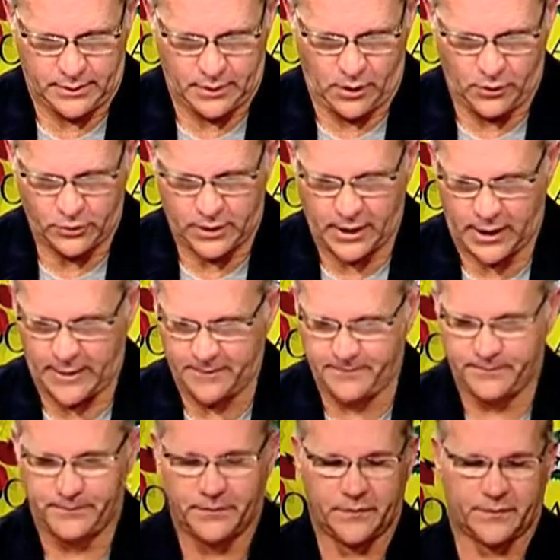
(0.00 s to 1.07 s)
Okay.
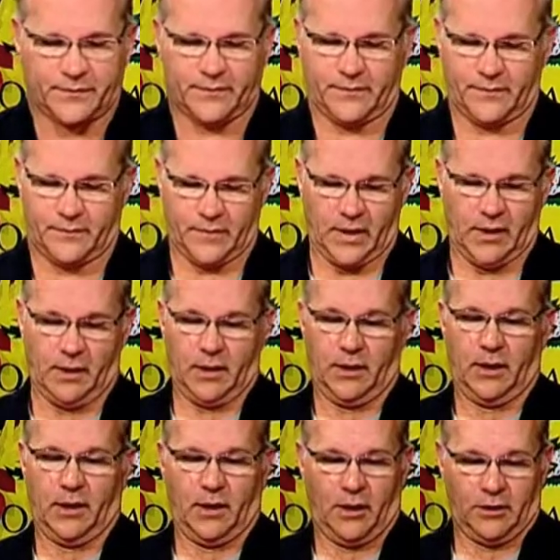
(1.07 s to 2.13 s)

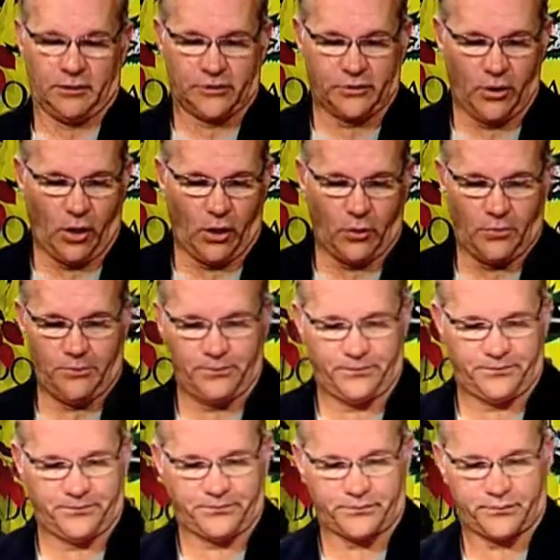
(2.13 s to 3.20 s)
So,
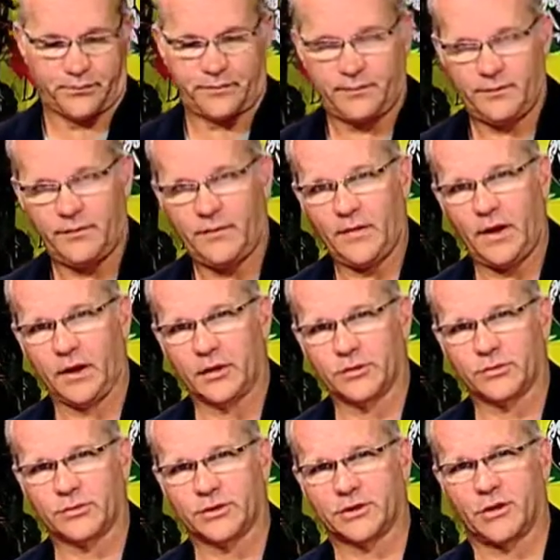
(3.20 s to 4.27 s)

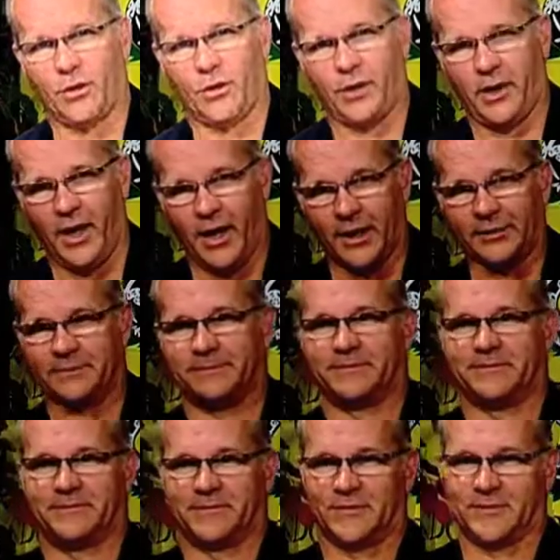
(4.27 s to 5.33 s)
here's what's going on.
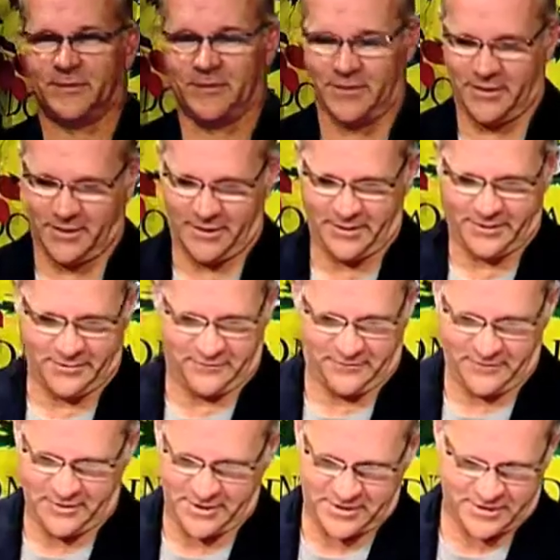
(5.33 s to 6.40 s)
To
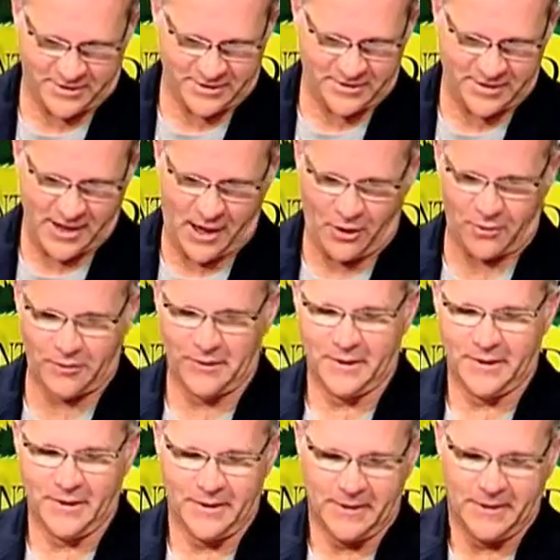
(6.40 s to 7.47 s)
finish this out,
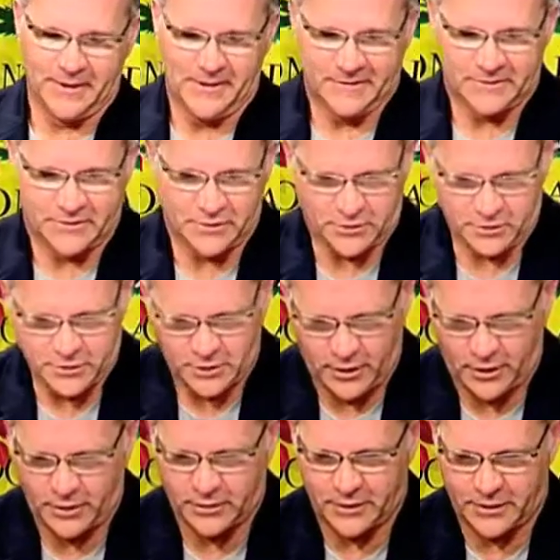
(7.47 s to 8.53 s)
Jill
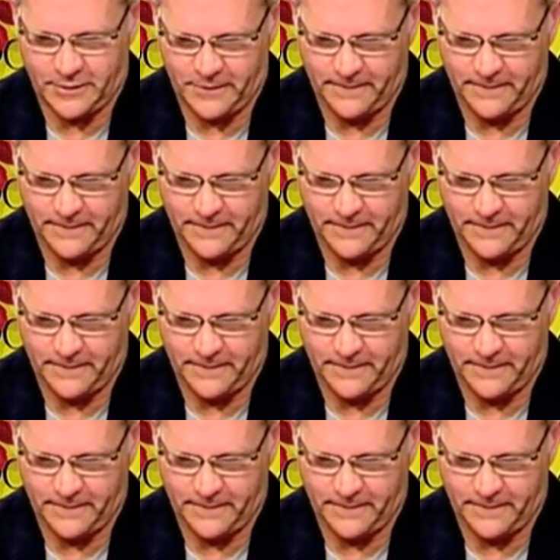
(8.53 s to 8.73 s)
Clark